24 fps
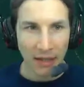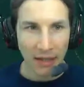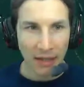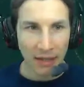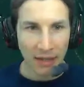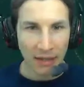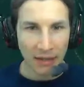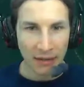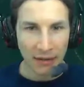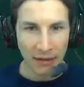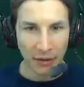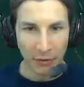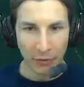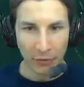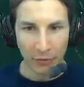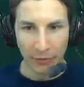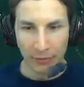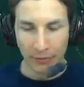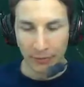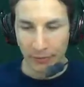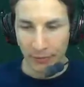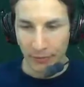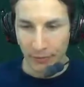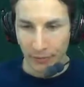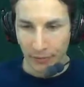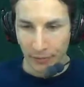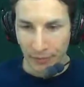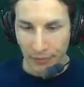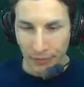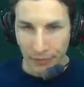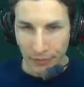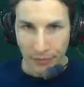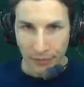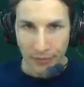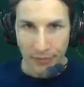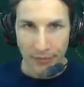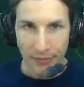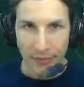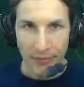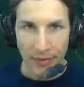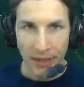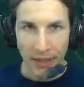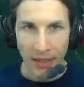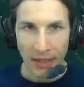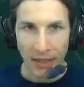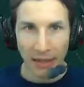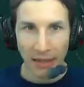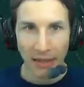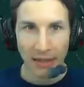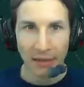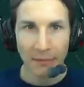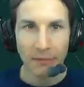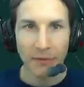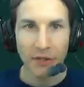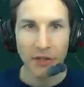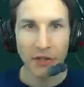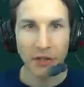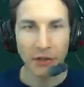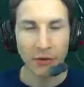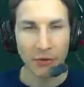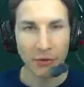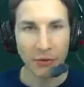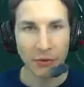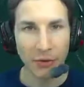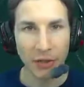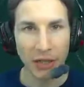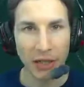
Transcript: So let me show you how